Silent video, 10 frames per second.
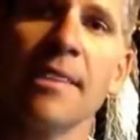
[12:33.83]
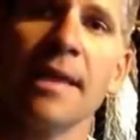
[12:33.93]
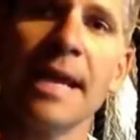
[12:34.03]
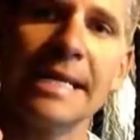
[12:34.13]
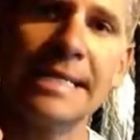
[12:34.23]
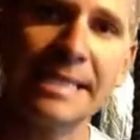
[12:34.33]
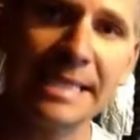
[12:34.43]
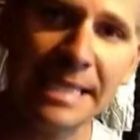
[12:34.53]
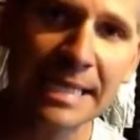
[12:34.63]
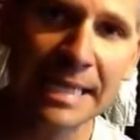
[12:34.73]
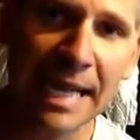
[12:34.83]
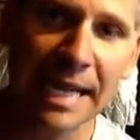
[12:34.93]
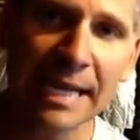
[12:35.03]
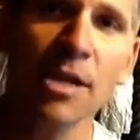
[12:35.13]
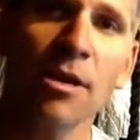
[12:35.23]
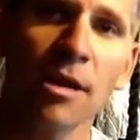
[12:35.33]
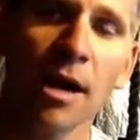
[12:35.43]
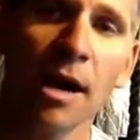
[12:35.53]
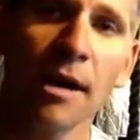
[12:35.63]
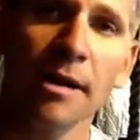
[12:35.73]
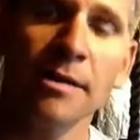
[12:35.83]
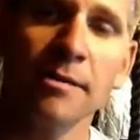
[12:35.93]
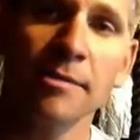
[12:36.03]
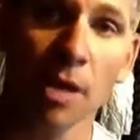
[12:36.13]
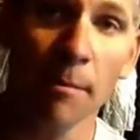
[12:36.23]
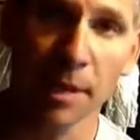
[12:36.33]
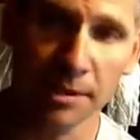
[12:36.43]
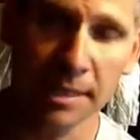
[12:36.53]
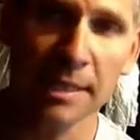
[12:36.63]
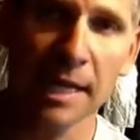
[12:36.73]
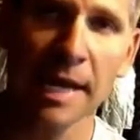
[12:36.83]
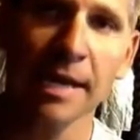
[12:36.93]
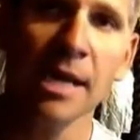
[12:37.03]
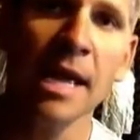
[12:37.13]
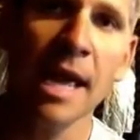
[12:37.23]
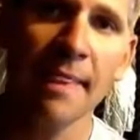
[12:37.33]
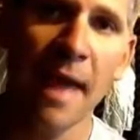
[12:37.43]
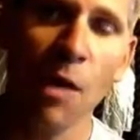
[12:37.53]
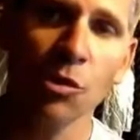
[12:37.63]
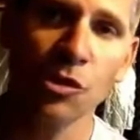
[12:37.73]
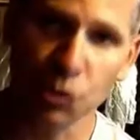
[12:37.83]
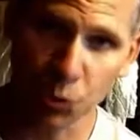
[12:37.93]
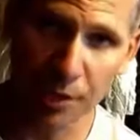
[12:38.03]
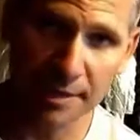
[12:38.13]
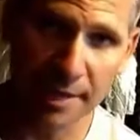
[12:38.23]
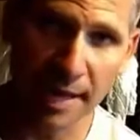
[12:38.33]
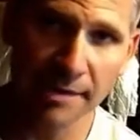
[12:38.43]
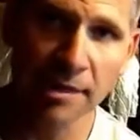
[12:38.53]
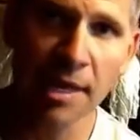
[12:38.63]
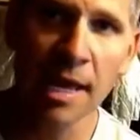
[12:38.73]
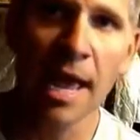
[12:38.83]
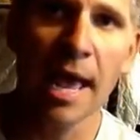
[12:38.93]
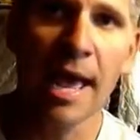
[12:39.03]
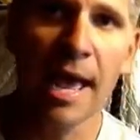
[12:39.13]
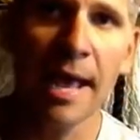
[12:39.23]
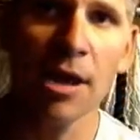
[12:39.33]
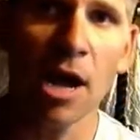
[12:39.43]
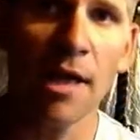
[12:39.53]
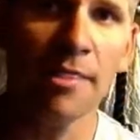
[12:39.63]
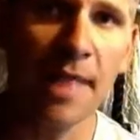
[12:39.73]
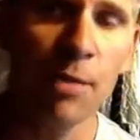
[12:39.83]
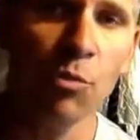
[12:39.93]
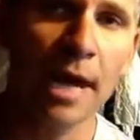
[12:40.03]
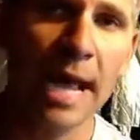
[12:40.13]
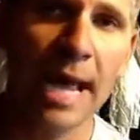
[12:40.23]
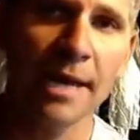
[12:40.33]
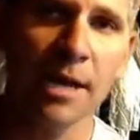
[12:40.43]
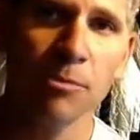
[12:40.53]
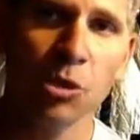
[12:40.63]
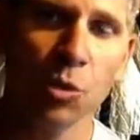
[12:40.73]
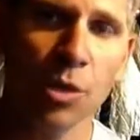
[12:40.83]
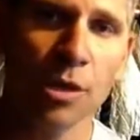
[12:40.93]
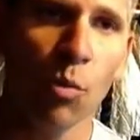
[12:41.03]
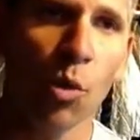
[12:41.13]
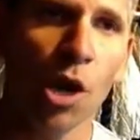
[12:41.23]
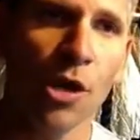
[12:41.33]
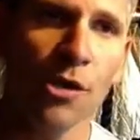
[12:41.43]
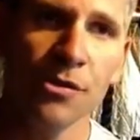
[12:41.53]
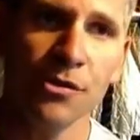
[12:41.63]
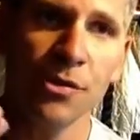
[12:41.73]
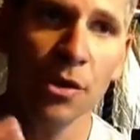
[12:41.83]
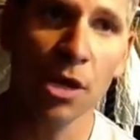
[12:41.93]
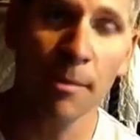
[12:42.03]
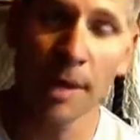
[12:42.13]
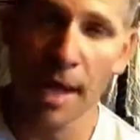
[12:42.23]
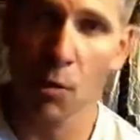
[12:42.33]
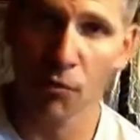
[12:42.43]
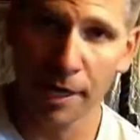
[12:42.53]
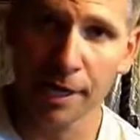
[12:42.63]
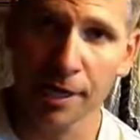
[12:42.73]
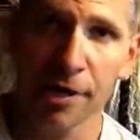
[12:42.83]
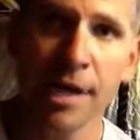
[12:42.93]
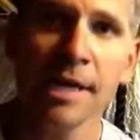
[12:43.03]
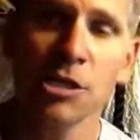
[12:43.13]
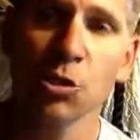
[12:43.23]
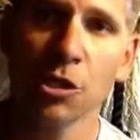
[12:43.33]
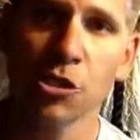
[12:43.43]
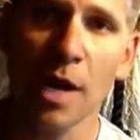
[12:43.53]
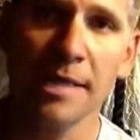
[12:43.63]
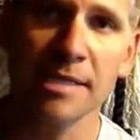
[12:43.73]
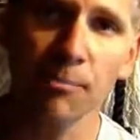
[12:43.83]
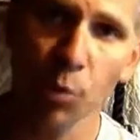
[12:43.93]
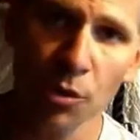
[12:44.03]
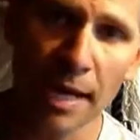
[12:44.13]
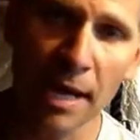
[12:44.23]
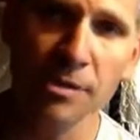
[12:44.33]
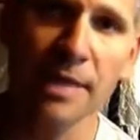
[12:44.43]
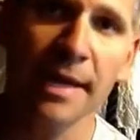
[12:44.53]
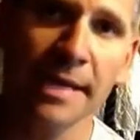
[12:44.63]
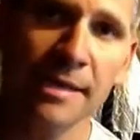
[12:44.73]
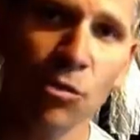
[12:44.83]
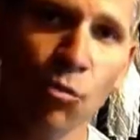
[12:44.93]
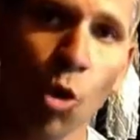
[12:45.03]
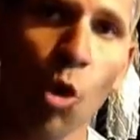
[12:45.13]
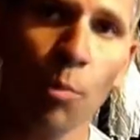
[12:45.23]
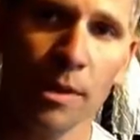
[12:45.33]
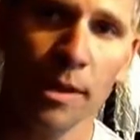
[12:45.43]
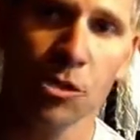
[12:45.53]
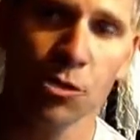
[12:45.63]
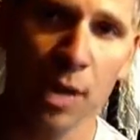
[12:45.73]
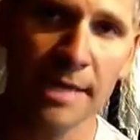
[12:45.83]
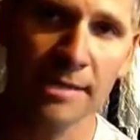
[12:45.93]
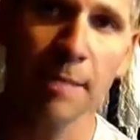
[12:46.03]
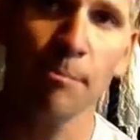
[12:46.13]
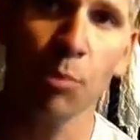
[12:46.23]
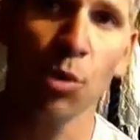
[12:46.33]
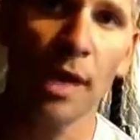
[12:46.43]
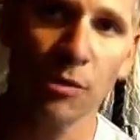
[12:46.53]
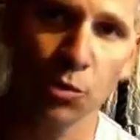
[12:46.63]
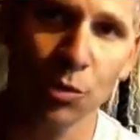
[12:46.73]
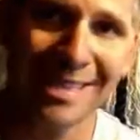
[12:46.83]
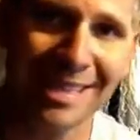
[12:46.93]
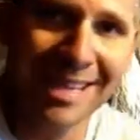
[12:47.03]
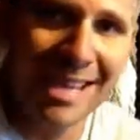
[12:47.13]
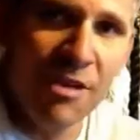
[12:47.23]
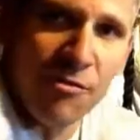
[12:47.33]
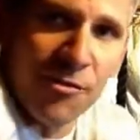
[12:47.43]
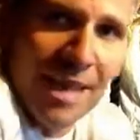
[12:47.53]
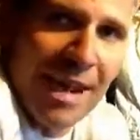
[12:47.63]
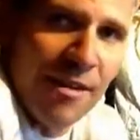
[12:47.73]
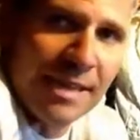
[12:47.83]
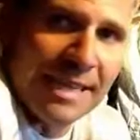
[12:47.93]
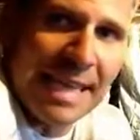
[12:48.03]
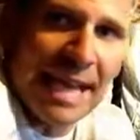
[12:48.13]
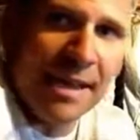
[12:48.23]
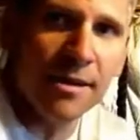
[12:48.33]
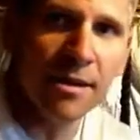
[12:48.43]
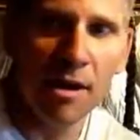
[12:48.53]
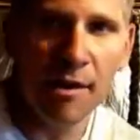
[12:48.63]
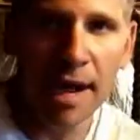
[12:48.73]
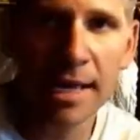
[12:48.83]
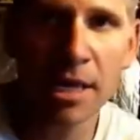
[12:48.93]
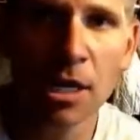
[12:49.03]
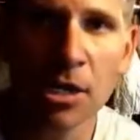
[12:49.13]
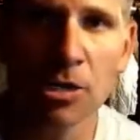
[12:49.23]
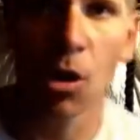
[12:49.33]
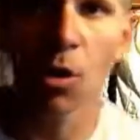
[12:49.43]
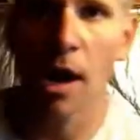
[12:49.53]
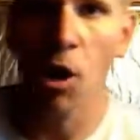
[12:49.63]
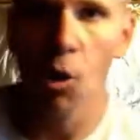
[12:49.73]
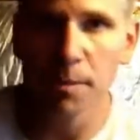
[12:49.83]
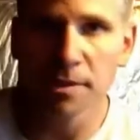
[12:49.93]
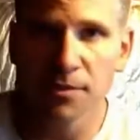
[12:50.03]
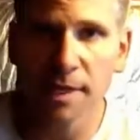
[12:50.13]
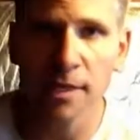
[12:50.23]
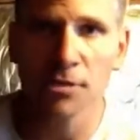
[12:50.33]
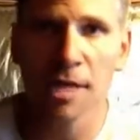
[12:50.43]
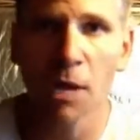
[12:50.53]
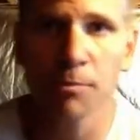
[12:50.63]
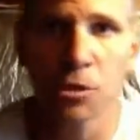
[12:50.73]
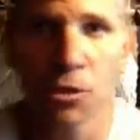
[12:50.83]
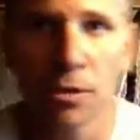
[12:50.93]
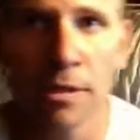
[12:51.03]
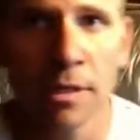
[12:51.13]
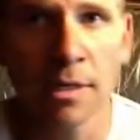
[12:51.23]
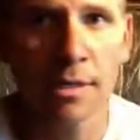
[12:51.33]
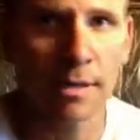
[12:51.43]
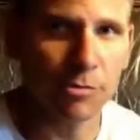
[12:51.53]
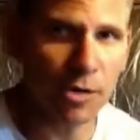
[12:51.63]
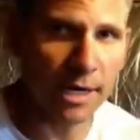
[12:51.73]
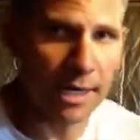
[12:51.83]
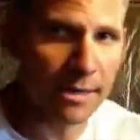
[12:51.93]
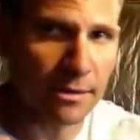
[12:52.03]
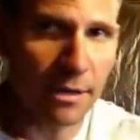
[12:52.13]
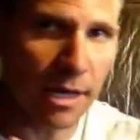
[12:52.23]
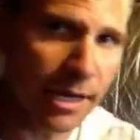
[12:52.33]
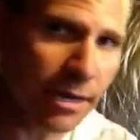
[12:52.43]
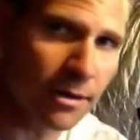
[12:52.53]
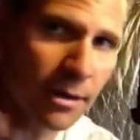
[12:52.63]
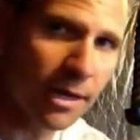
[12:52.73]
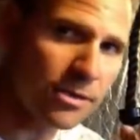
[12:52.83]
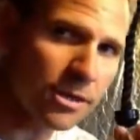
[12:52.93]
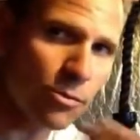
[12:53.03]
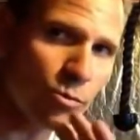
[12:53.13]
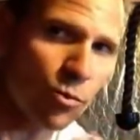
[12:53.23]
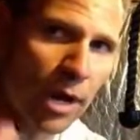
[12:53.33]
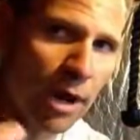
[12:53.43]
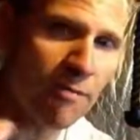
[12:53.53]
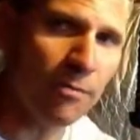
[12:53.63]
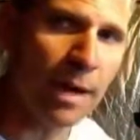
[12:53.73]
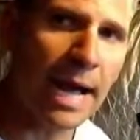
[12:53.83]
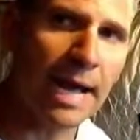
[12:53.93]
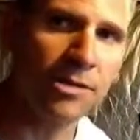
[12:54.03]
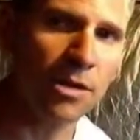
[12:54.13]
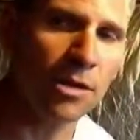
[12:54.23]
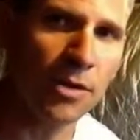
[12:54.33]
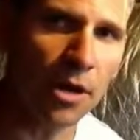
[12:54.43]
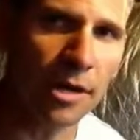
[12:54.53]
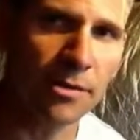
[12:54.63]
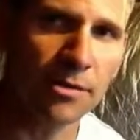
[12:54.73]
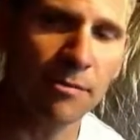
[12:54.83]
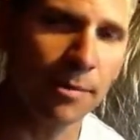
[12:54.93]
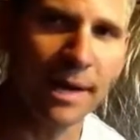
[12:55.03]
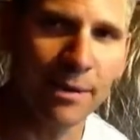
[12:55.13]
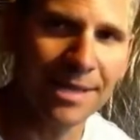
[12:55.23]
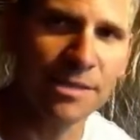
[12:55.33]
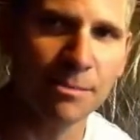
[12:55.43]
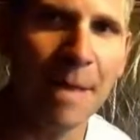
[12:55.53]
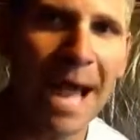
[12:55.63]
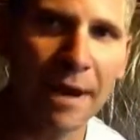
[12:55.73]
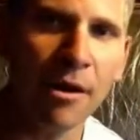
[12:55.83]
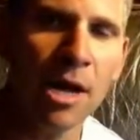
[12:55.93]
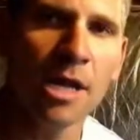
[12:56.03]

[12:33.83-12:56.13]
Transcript: Then I did decline, dumbbell decline, and that was 3 sets. And then what I ended up doing was coming on over here, doing the tricep pull-downs, and then I did the rope tricep pull-downs with the flare at the end, all right? So I hope this video has helped you. Trying to get the light here. The light's like way off, my eyes all dark and stuff. But anyway, it doesn't matter.